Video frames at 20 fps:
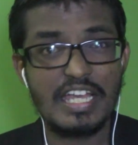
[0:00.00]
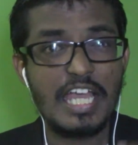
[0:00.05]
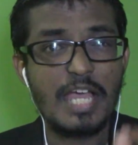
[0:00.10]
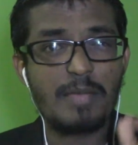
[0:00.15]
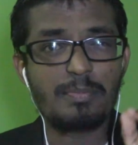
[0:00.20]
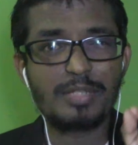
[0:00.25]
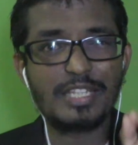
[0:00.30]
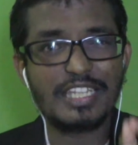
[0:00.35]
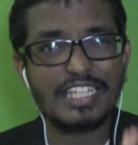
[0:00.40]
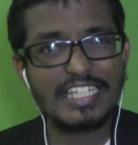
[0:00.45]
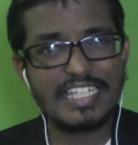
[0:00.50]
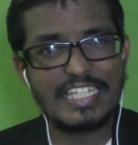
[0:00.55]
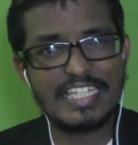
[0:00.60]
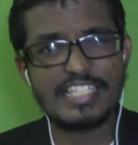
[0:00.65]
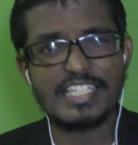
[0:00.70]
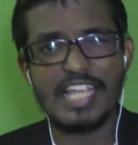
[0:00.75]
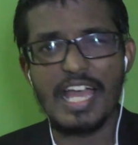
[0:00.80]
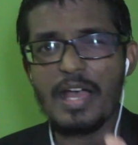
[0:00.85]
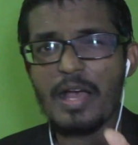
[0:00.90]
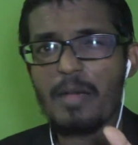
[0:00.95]

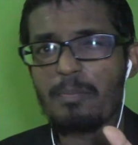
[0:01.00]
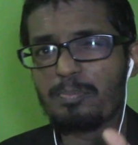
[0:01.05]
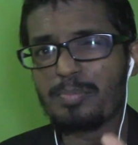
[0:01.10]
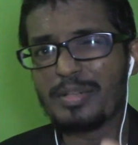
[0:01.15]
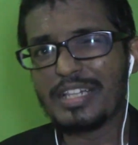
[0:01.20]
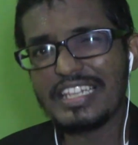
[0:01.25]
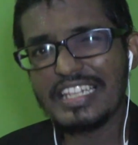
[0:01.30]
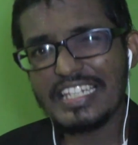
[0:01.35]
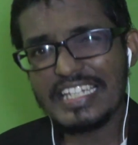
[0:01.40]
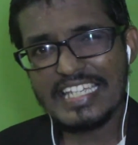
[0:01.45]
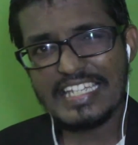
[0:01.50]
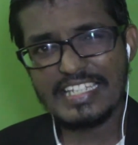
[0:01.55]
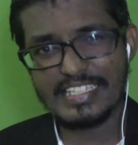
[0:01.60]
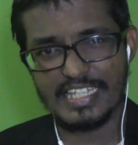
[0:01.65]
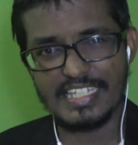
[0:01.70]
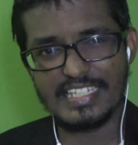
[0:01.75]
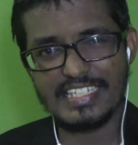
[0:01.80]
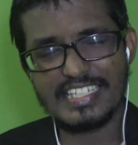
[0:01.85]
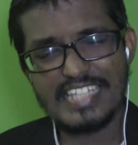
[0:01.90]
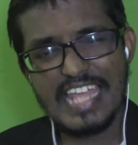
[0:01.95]
Please, please
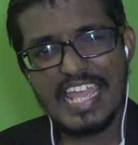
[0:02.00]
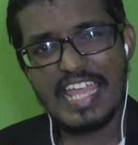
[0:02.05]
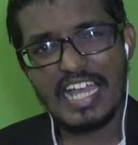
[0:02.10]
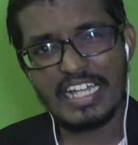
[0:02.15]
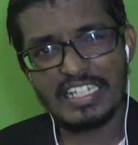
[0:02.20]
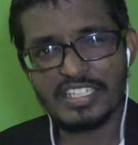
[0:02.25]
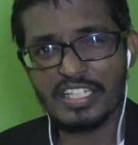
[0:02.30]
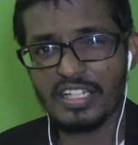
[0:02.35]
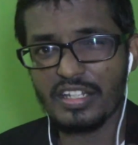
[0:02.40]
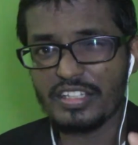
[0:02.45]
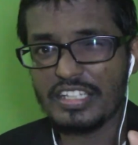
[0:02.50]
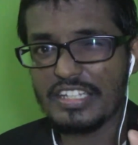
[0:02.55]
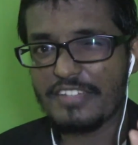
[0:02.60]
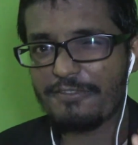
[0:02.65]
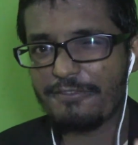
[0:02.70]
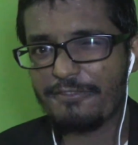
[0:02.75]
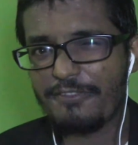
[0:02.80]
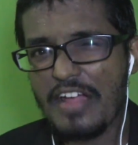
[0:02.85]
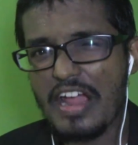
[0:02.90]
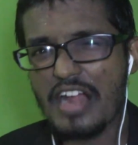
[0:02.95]
stay until the
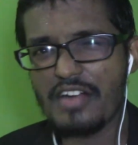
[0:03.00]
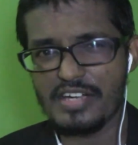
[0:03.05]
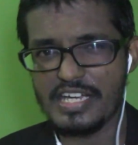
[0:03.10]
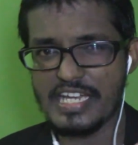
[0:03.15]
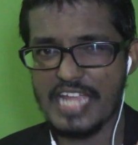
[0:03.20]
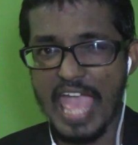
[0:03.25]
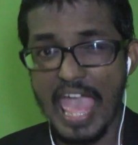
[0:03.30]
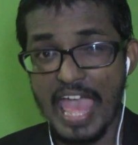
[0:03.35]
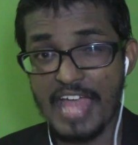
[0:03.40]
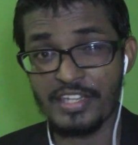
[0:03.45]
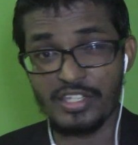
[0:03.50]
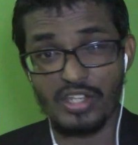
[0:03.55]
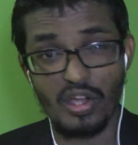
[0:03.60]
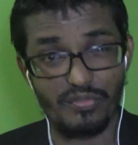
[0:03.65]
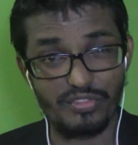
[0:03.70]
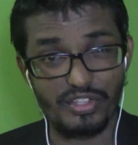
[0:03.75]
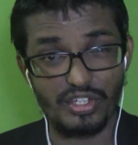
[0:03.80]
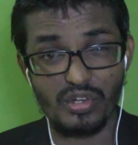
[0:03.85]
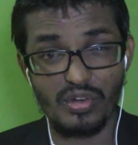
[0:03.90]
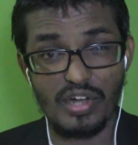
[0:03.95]
very end of
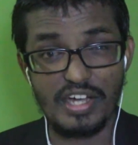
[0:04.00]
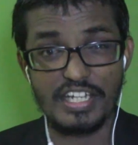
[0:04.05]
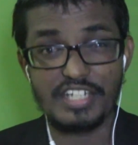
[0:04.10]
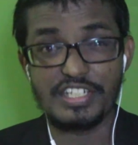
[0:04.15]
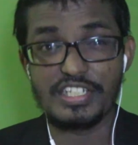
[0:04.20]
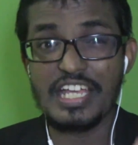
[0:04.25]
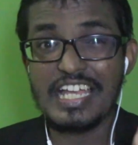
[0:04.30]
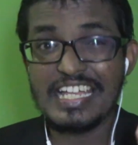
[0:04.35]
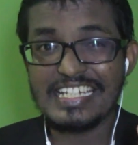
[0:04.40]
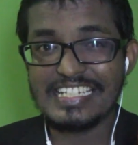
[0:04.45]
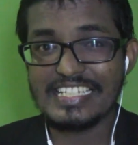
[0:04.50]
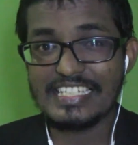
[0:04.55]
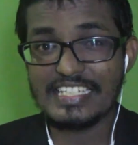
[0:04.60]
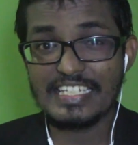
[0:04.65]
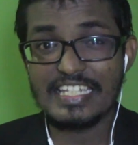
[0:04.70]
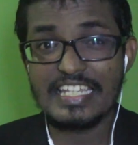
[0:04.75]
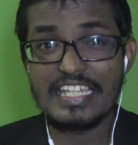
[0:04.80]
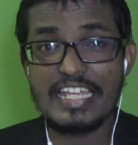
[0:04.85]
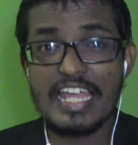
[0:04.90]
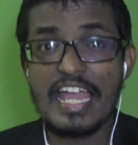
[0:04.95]
the credits to
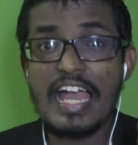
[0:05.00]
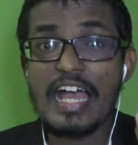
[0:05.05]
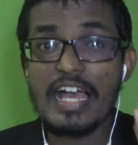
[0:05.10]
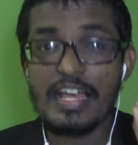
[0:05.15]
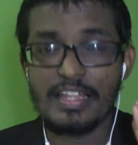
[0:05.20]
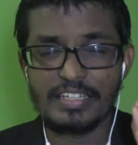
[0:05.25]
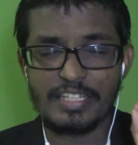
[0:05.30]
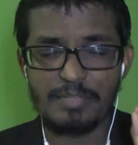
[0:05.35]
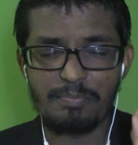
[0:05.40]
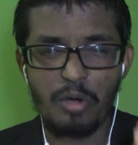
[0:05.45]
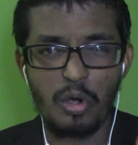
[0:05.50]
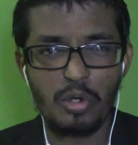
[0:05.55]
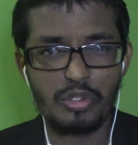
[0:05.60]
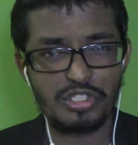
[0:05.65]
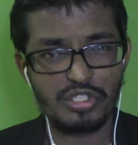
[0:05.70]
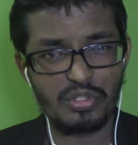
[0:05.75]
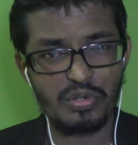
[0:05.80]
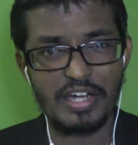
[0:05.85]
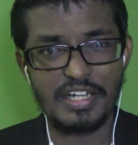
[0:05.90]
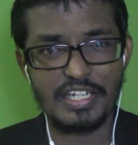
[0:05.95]
see the
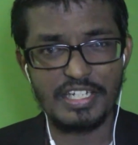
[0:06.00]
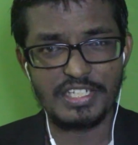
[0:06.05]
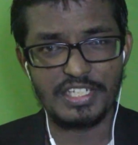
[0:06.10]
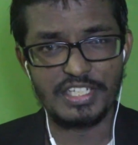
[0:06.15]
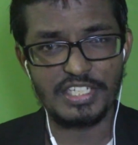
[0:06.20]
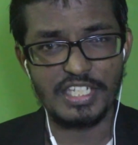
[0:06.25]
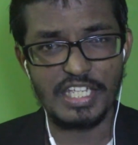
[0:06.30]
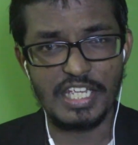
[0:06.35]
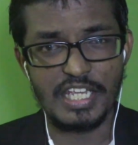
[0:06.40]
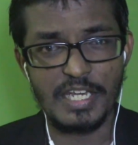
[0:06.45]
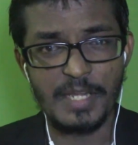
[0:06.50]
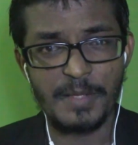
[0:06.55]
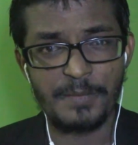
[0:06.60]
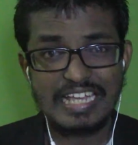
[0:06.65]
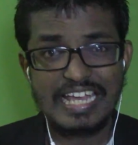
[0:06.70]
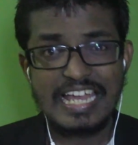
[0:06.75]
post-credit scene.